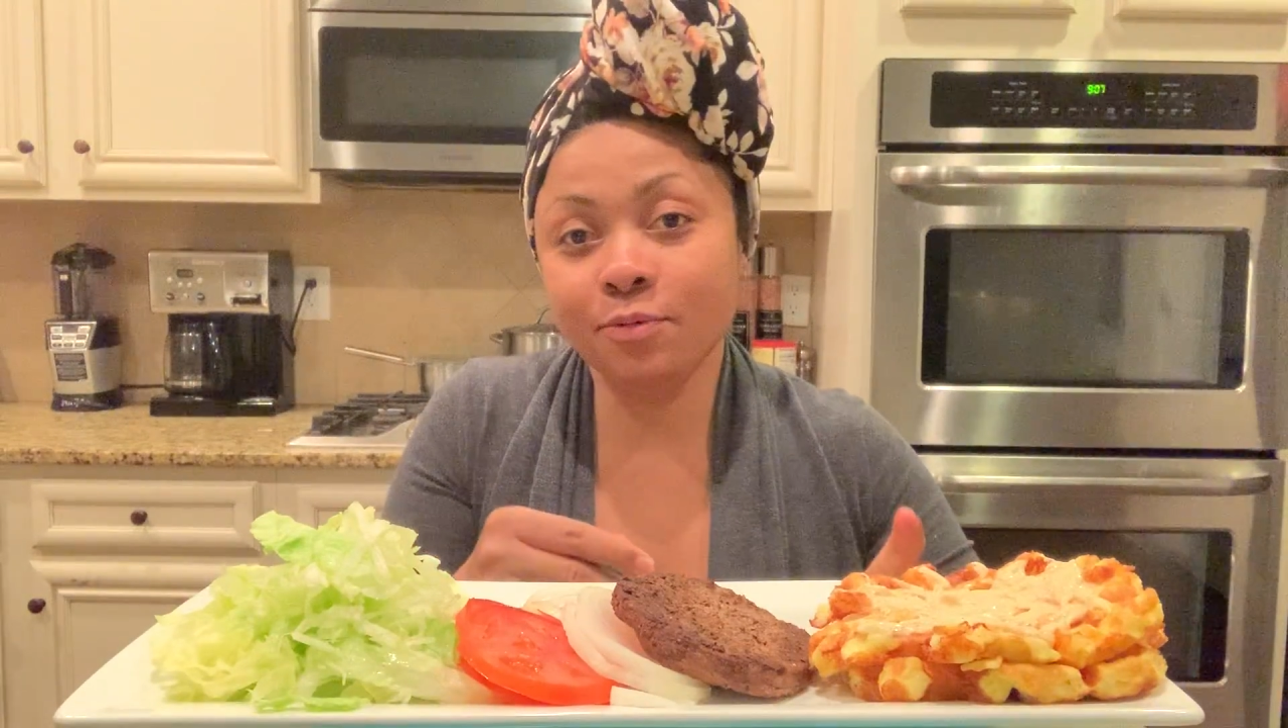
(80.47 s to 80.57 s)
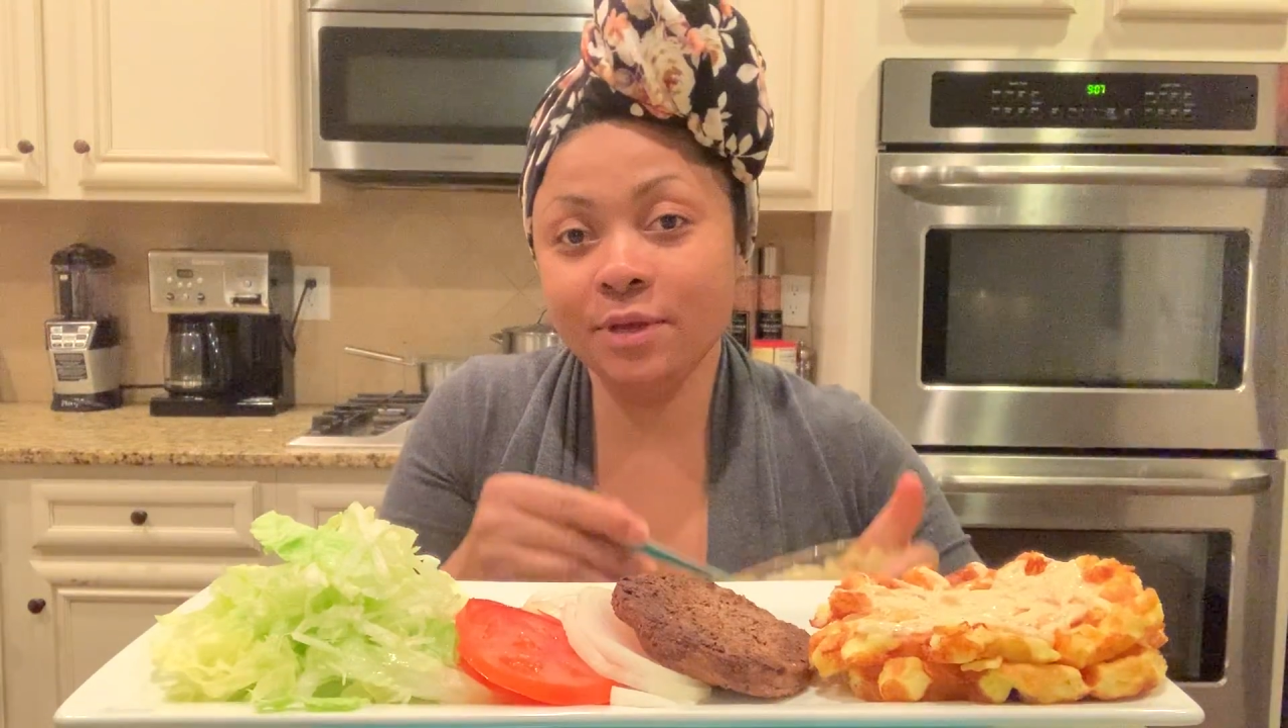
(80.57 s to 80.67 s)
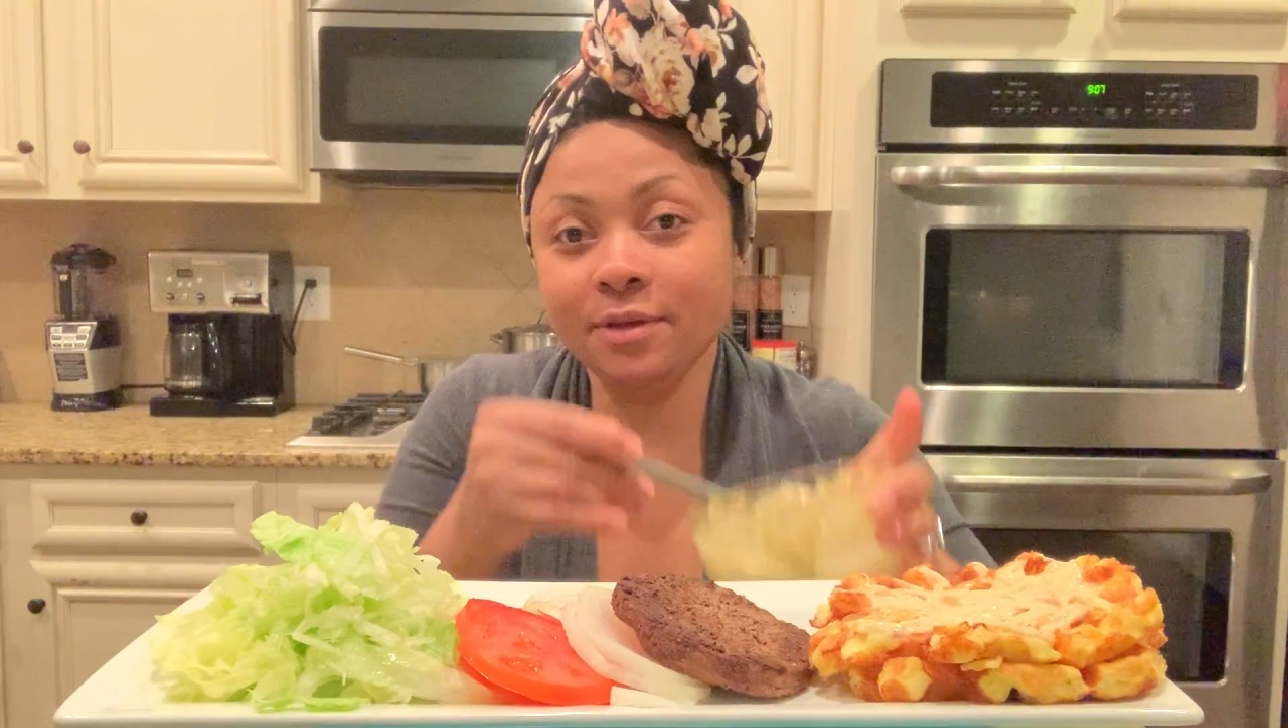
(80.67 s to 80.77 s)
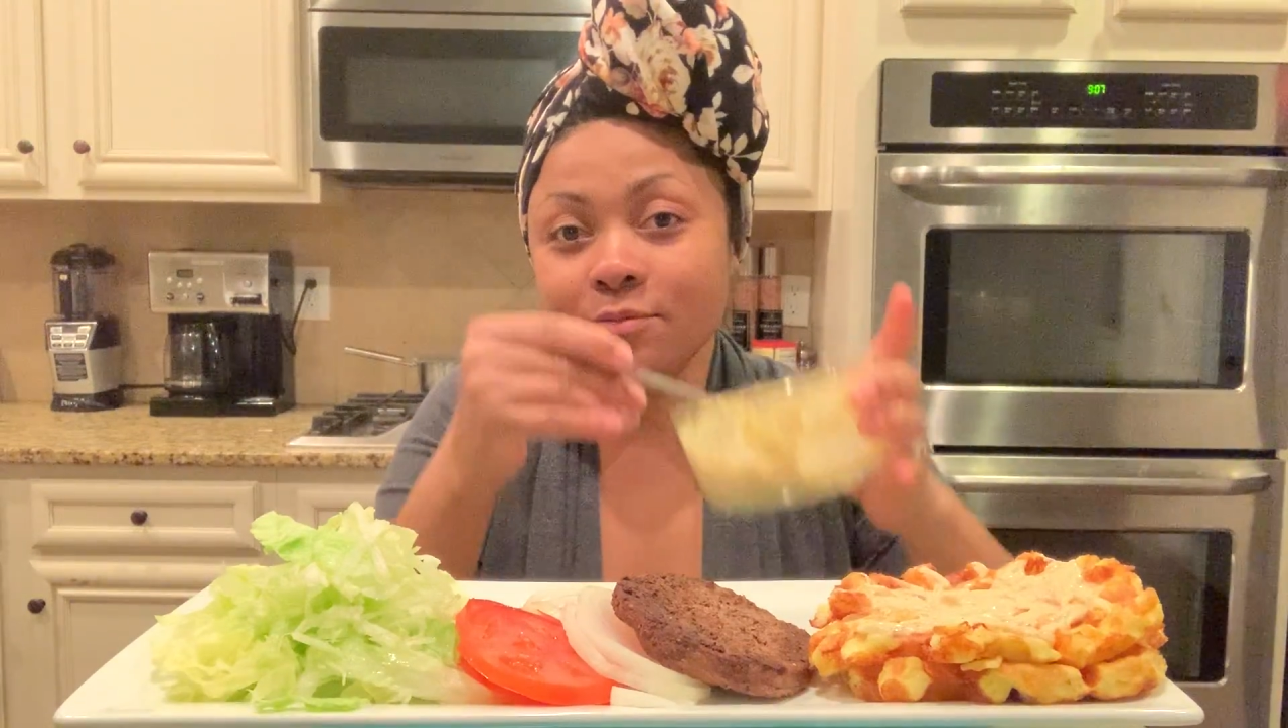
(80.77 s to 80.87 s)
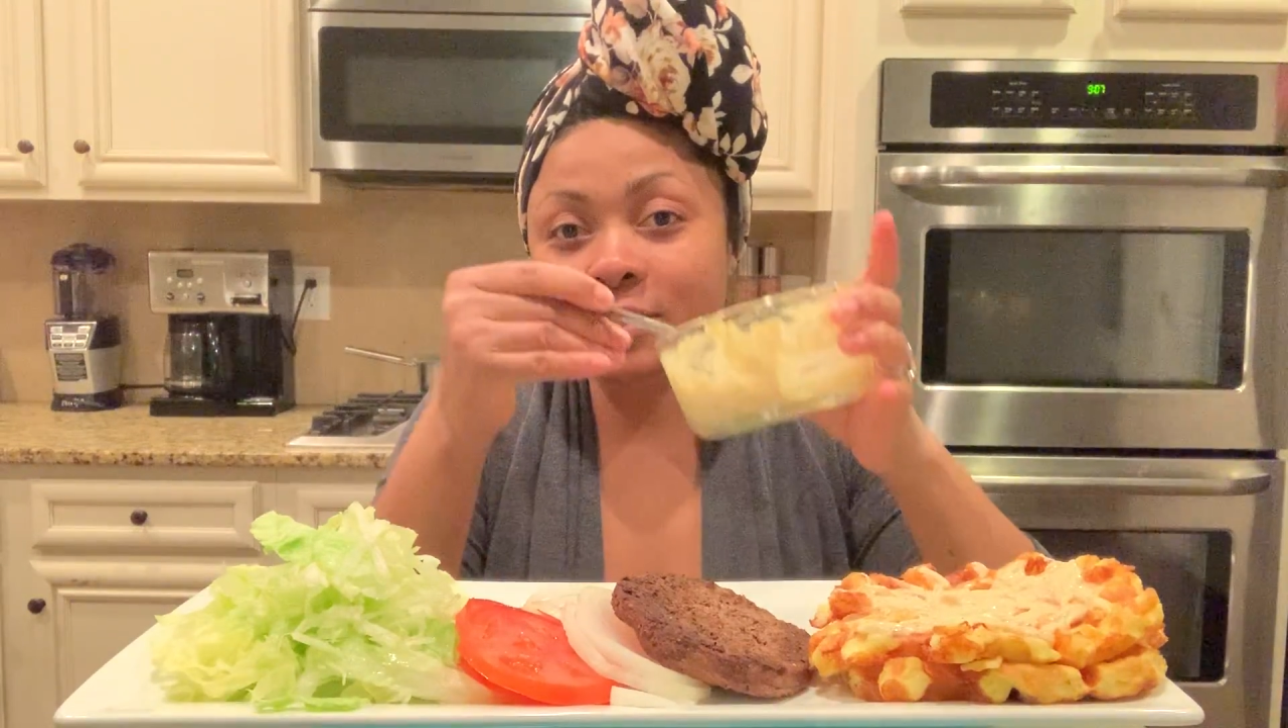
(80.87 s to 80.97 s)

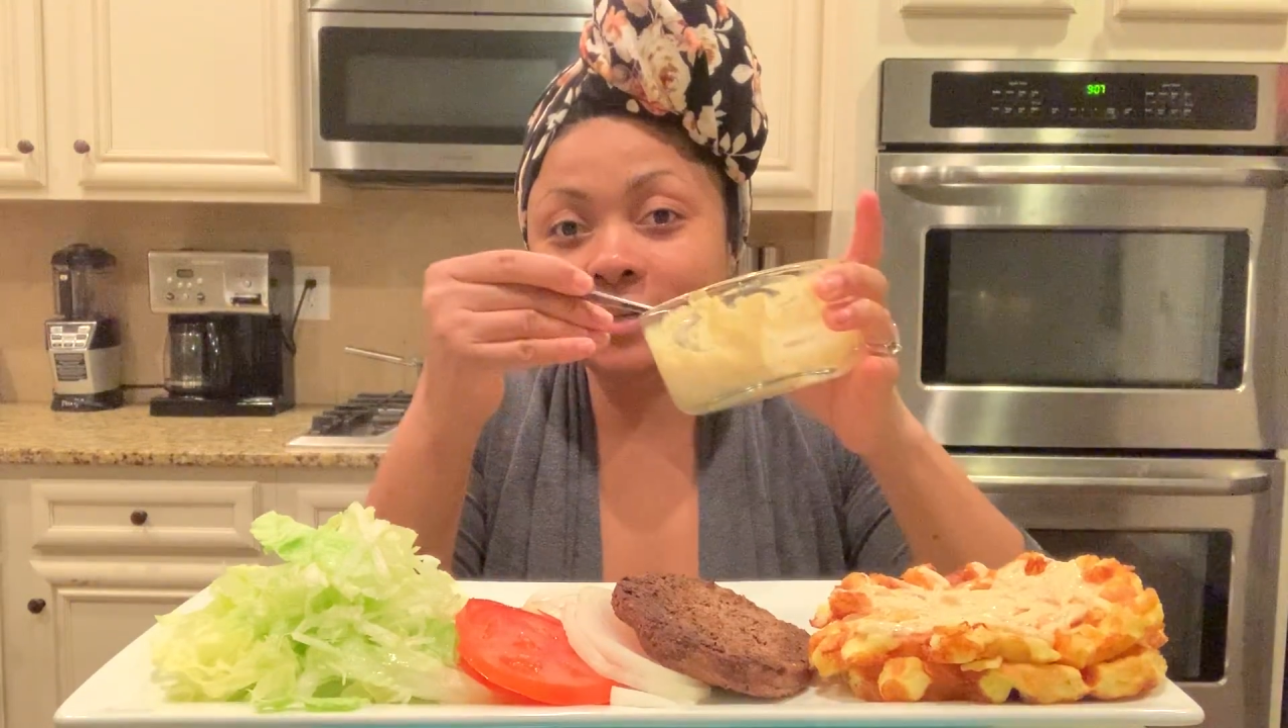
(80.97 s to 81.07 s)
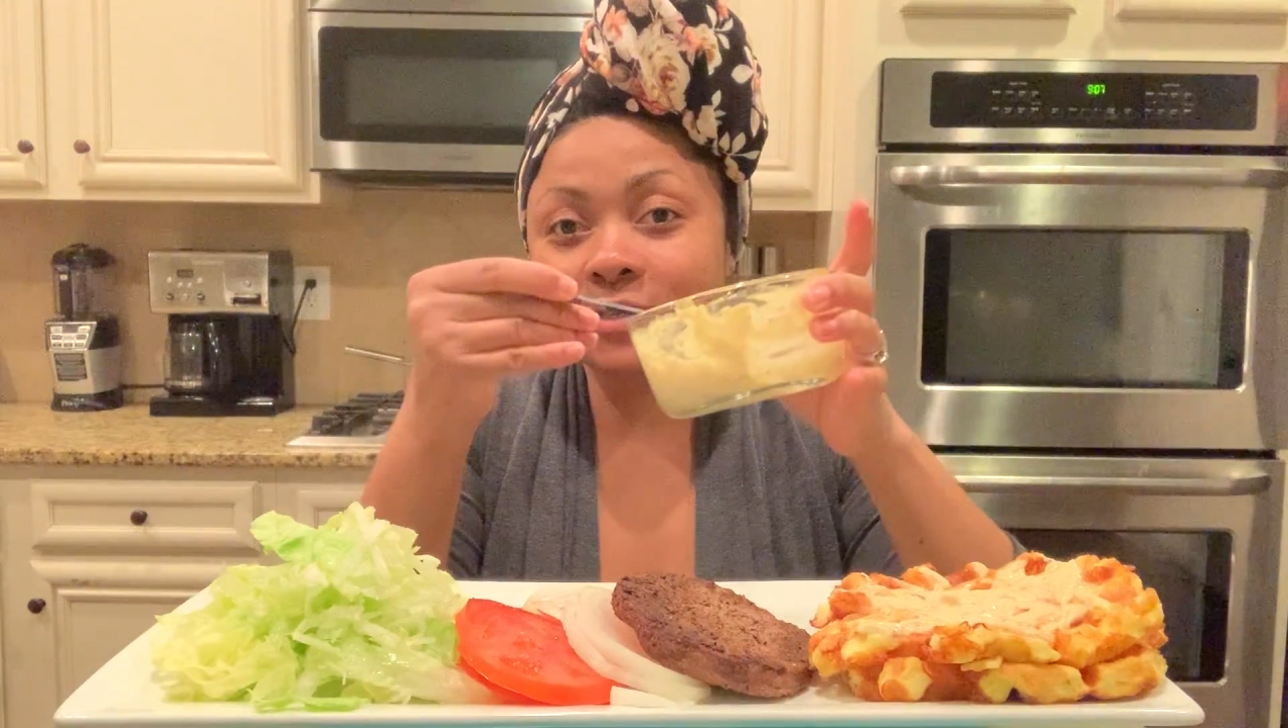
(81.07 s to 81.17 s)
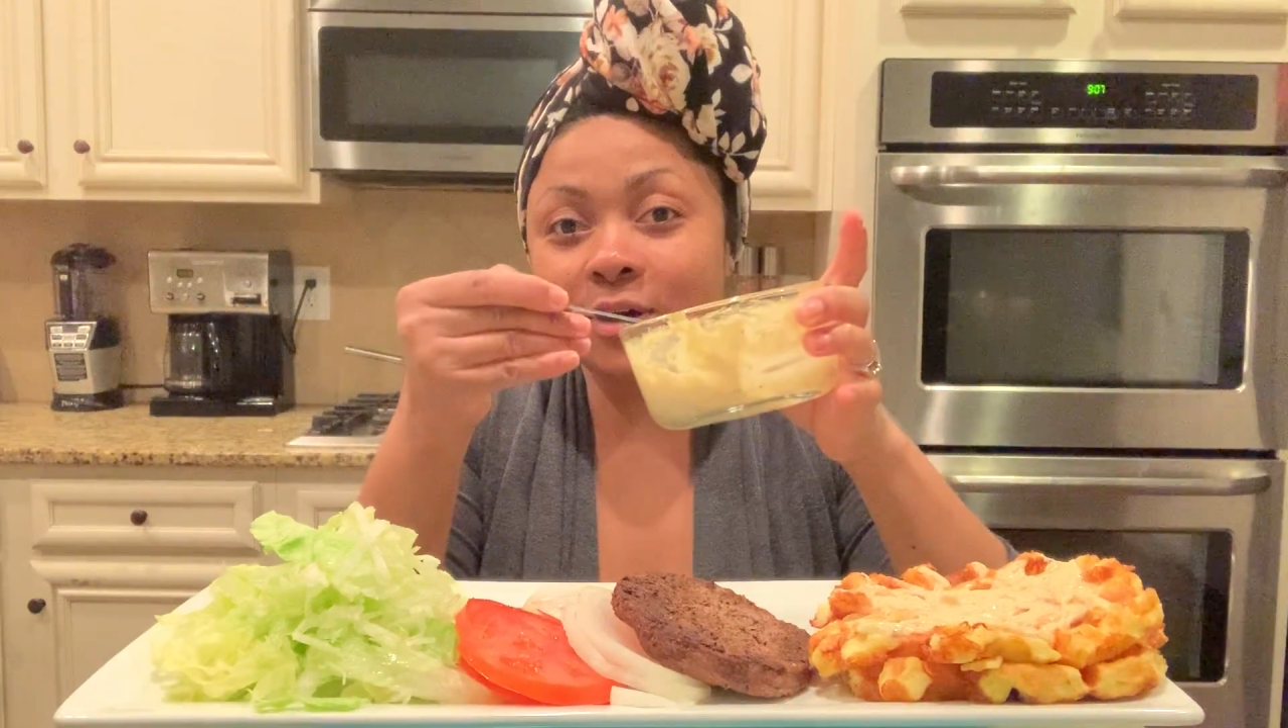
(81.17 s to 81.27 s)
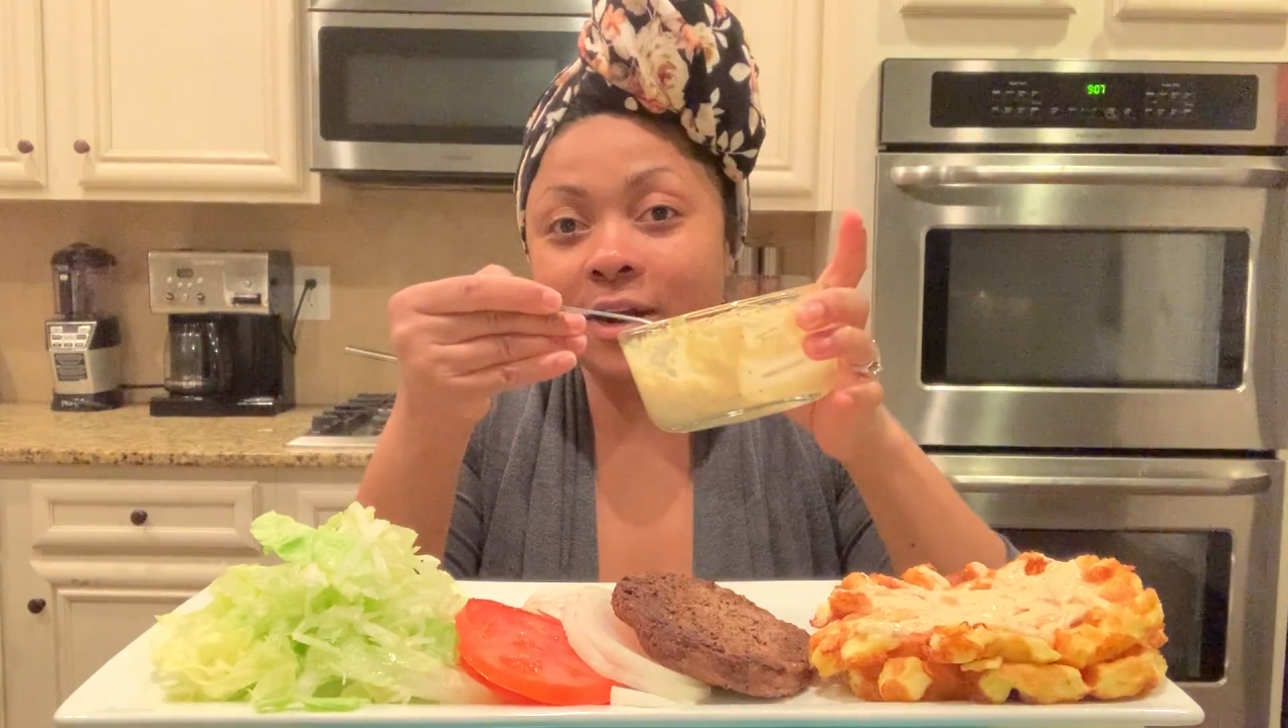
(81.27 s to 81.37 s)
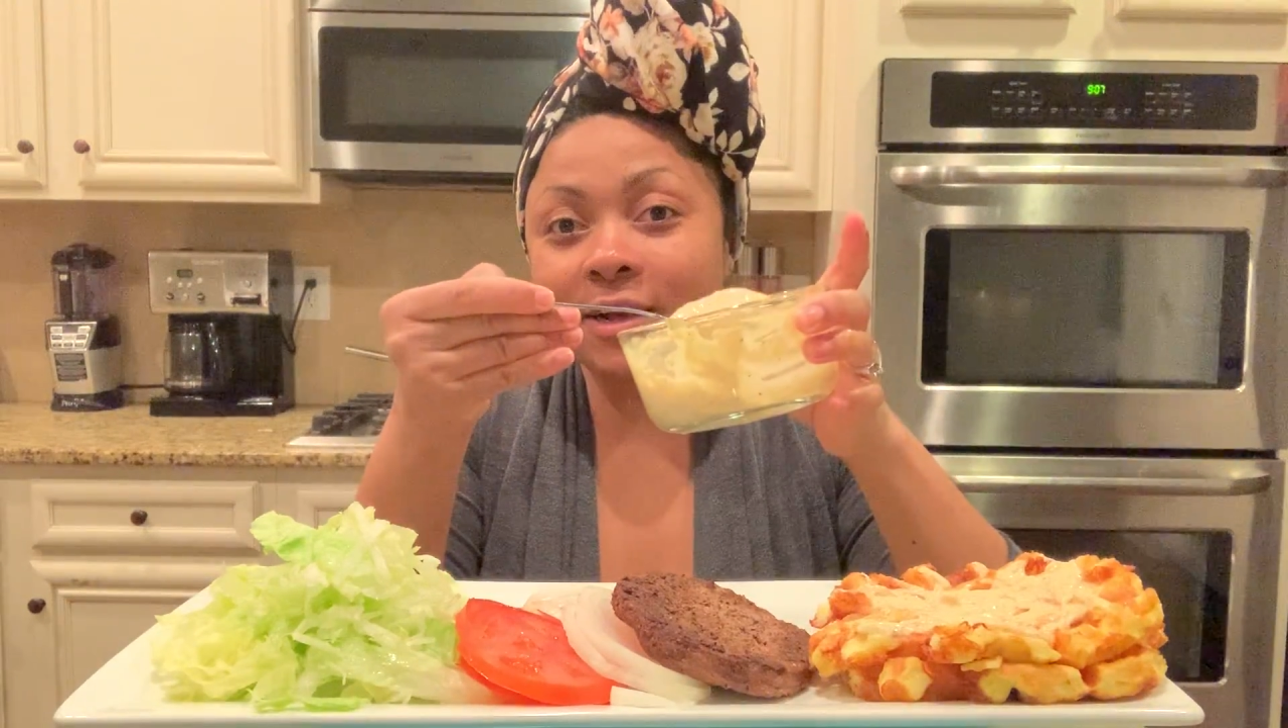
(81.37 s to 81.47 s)
we
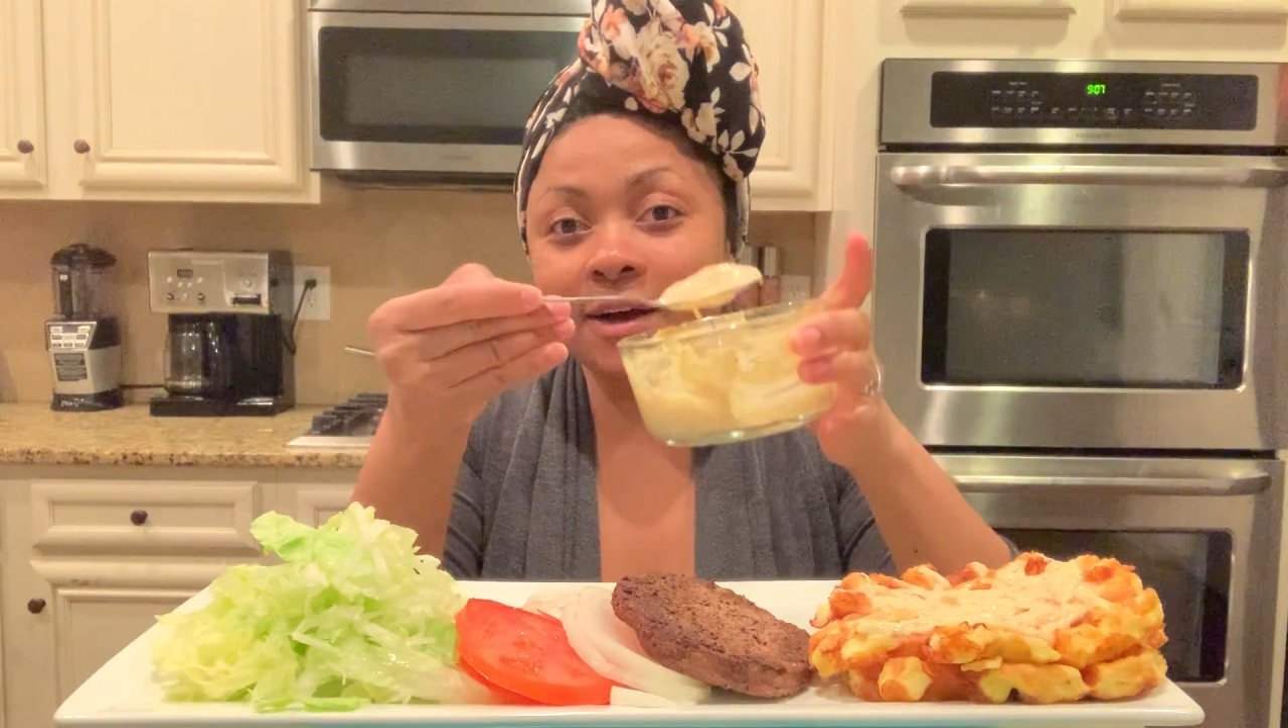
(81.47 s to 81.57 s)
started